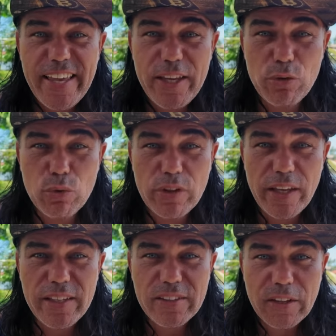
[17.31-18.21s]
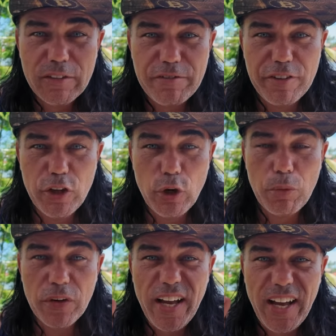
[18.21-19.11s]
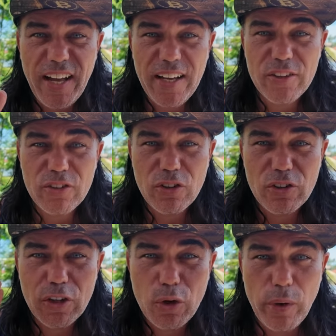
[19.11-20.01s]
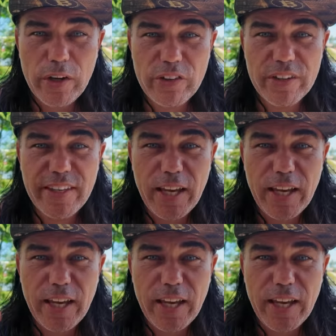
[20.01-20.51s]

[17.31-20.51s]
In today's video, I'm gonna answer the question,